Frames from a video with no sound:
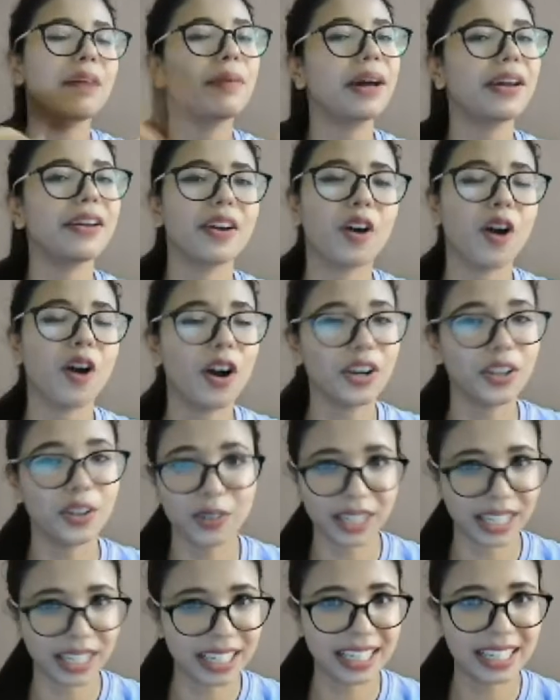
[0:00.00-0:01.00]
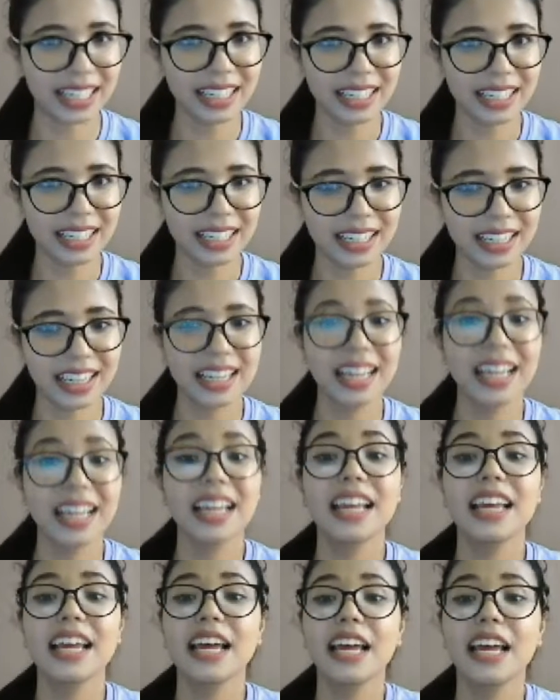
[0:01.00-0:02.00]
my record uniquely.
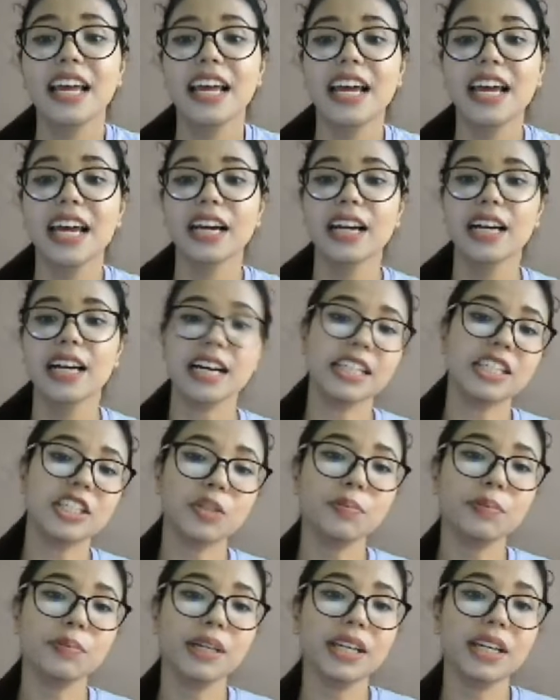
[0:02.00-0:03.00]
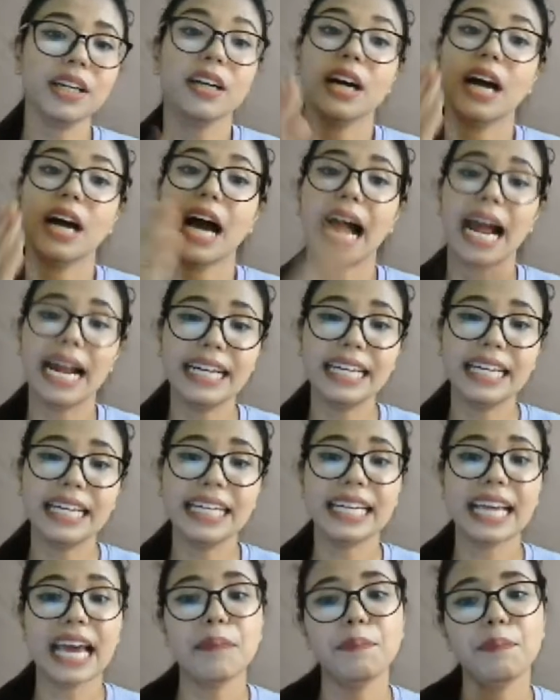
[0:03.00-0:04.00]
Customer ID
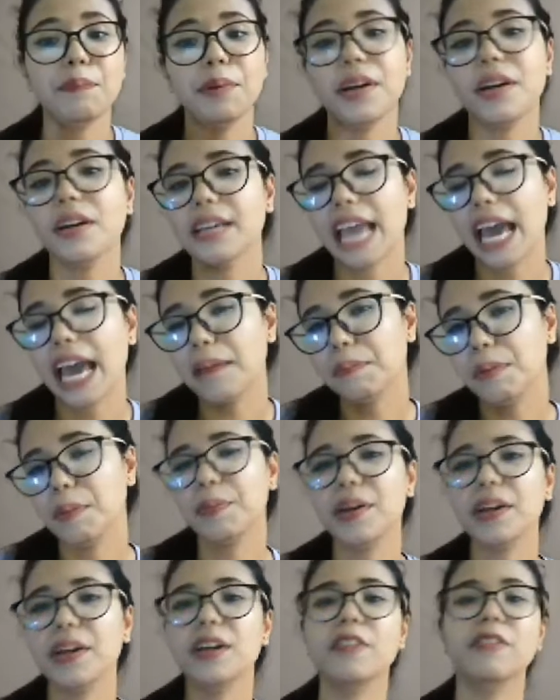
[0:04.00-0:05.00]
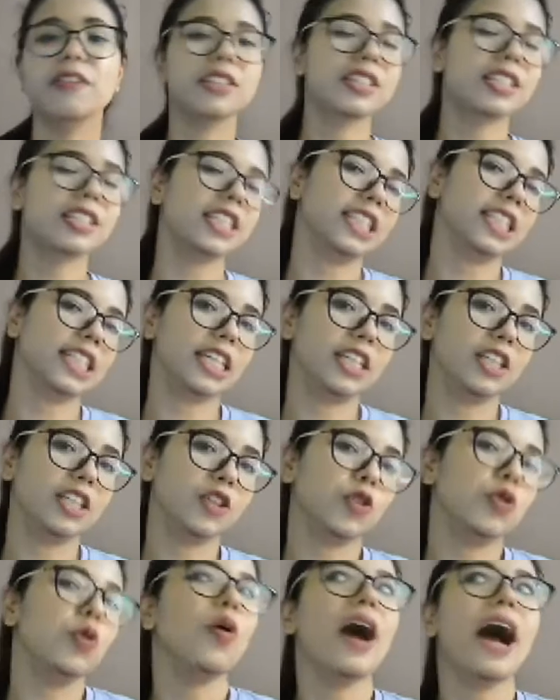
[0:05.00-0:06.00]
can be paired with city.
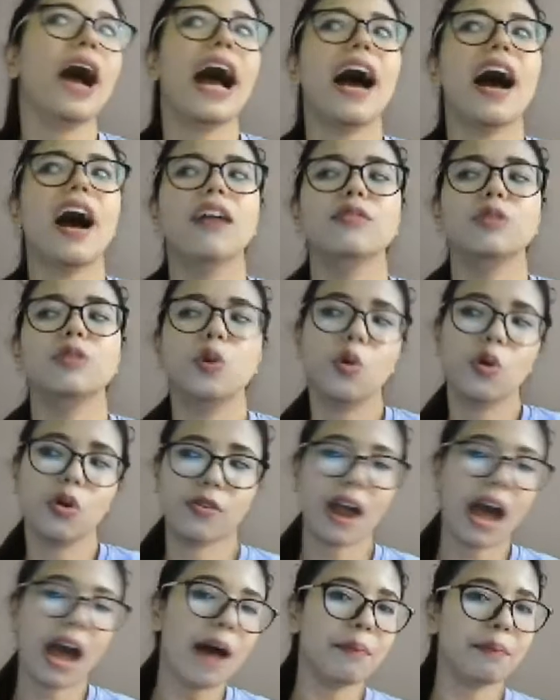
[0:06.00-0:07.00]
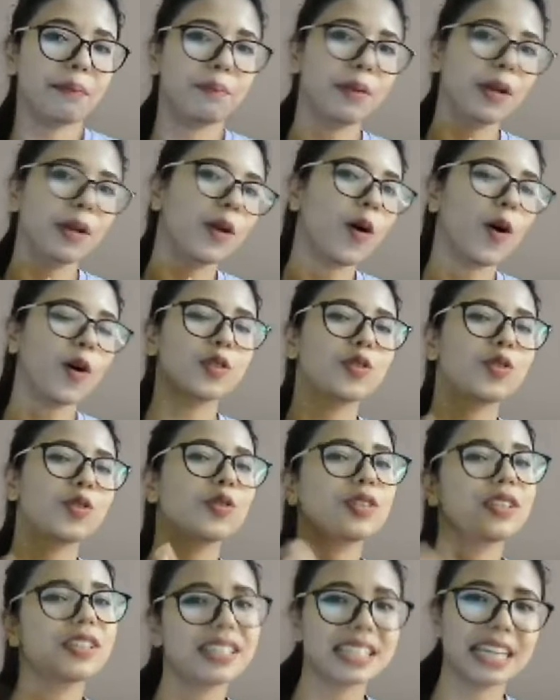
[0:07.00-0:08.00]
Though Ram belongs to
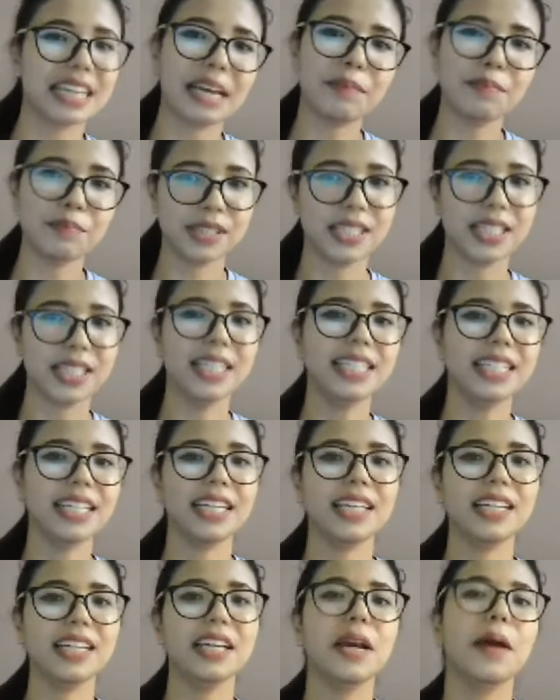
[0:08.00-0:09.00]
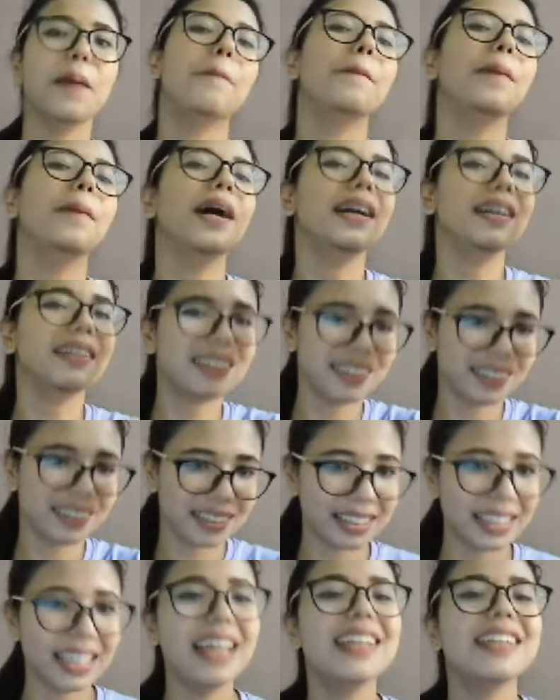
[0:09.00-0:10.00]
the same city, but
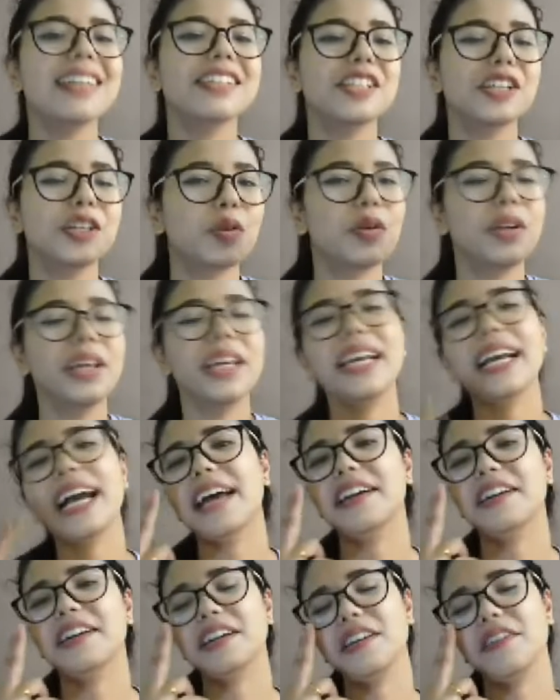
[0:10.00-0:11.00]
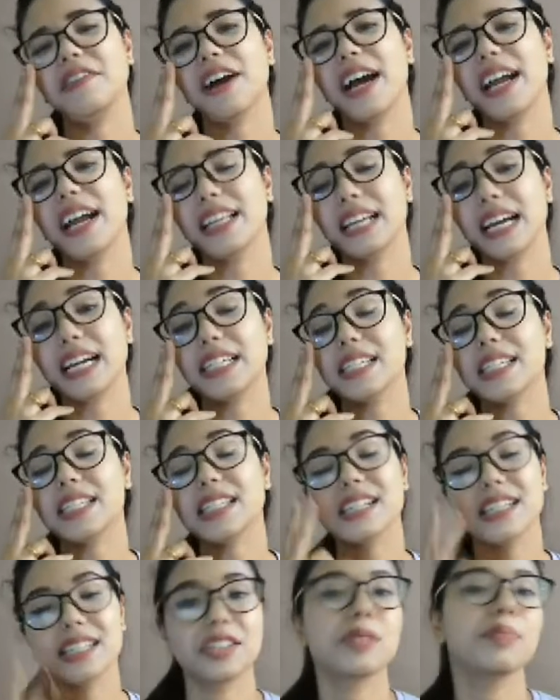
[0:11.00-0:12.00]
there is a unique identifier, that is
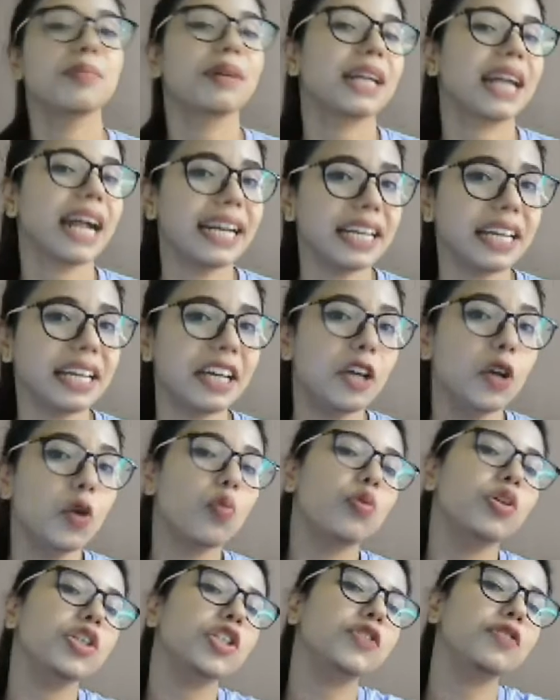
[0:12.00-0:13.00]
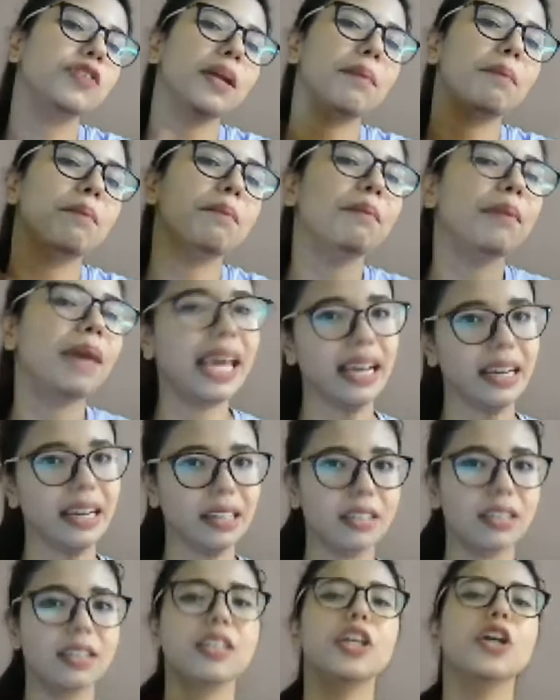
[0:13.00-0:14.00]
customer ID, which will
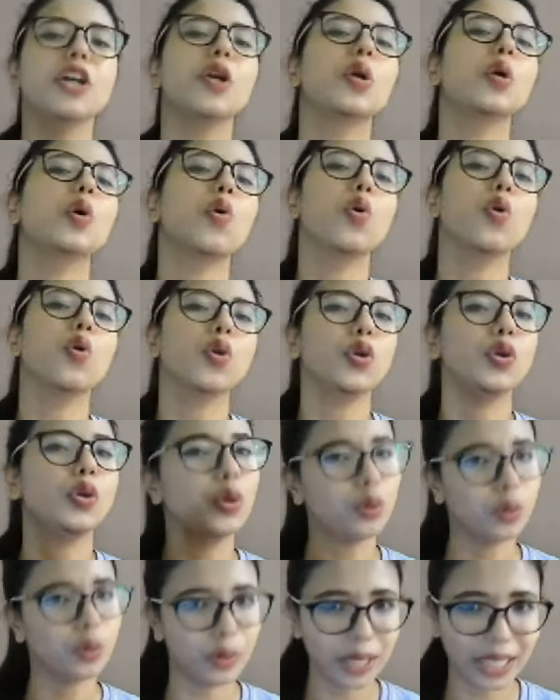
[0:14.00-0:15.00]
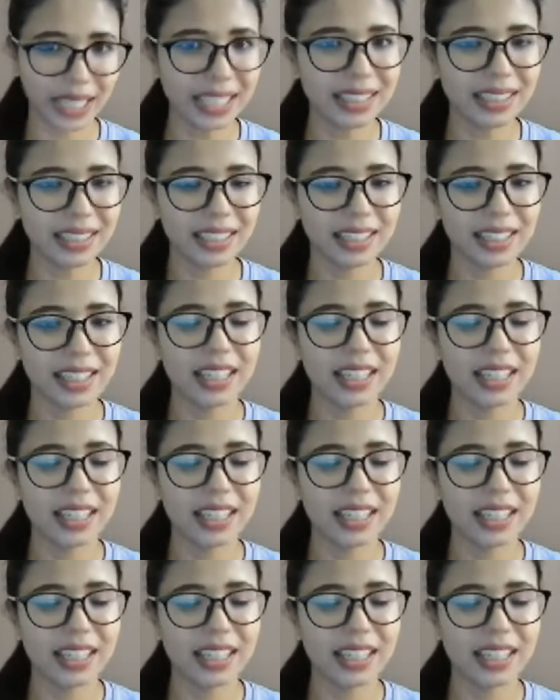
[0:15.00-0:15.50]
make the row unique.